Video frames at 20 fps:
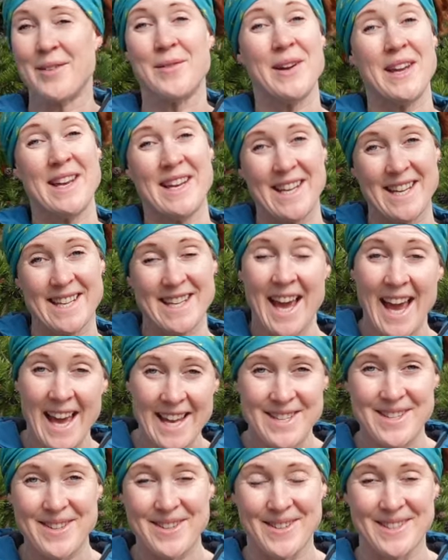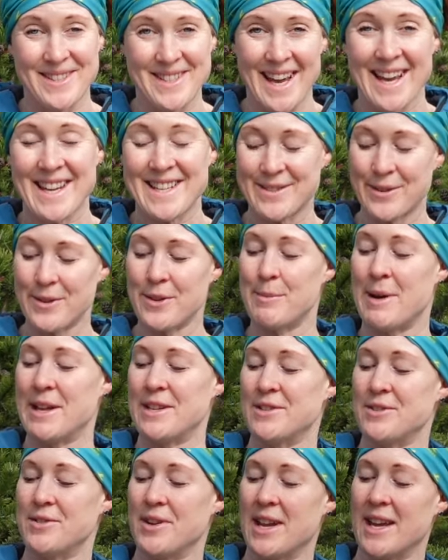we need a head torch. That is on the
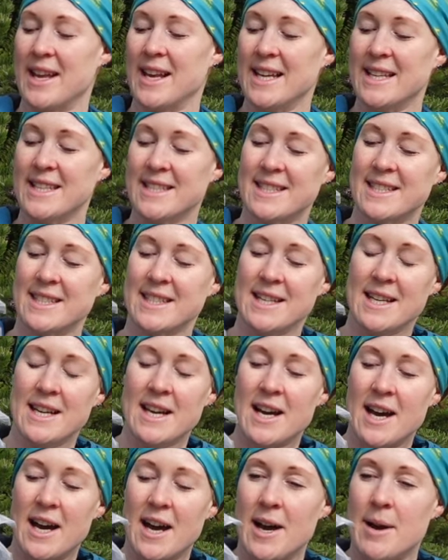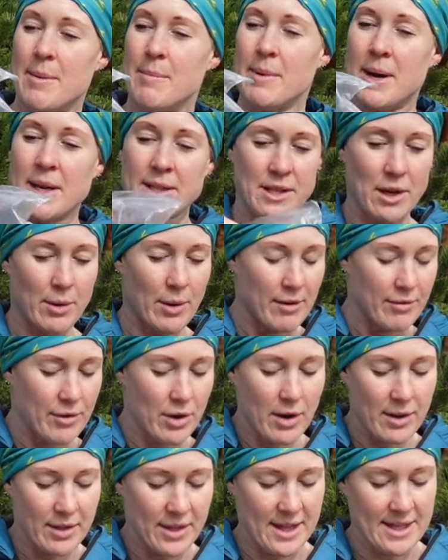mandatory kit list. So I've
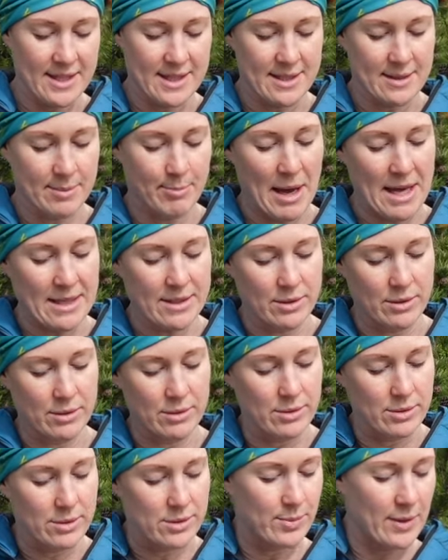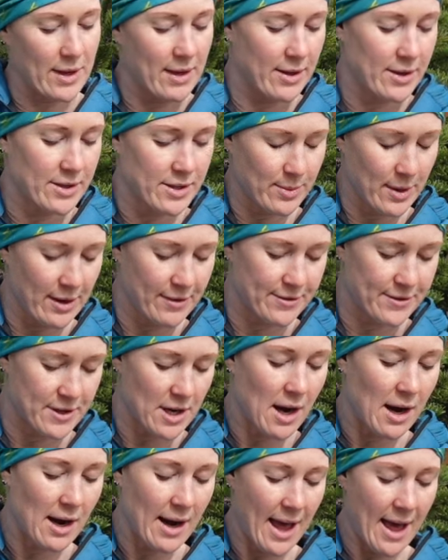got this Petzl Swift
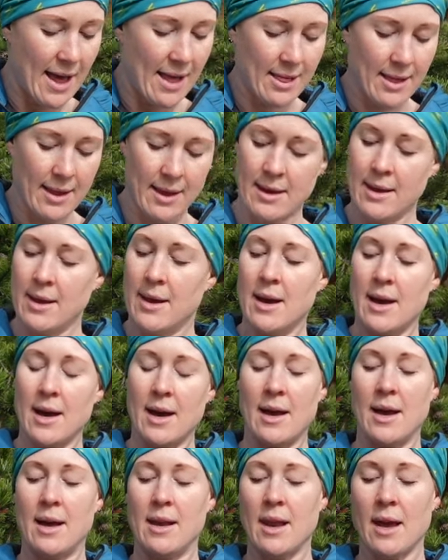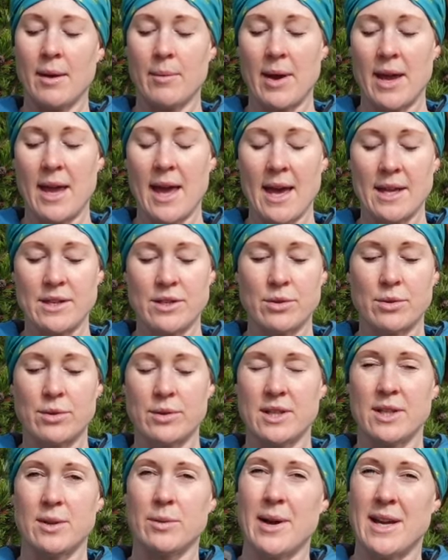RL. Lightweight head
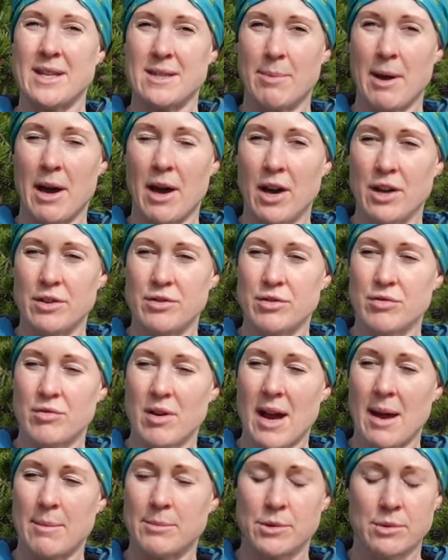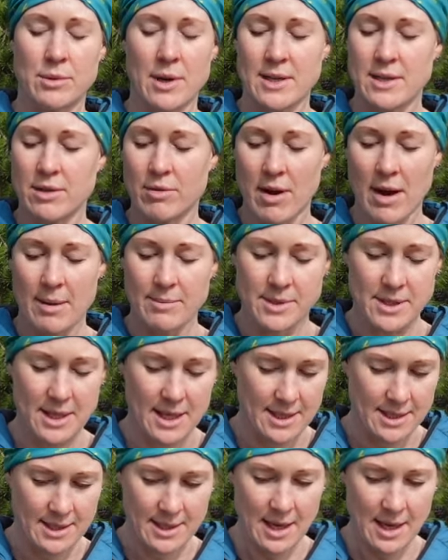torch. It weighs about 100 grams or 90 grams this.